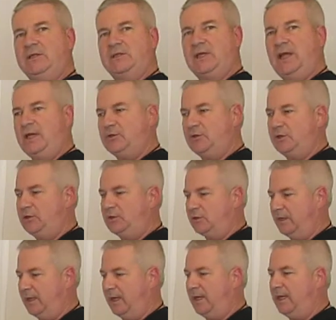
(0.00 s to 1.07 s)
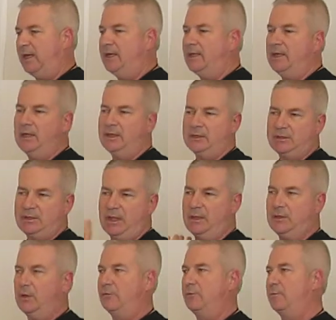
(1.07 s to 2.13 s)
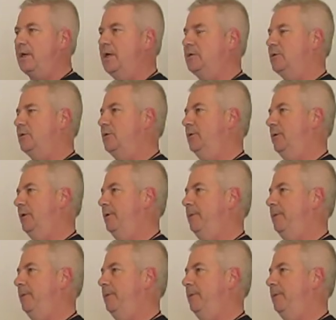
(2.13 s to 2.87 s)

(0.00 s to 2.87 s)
sake, she's going to hit and extend over my shoulder.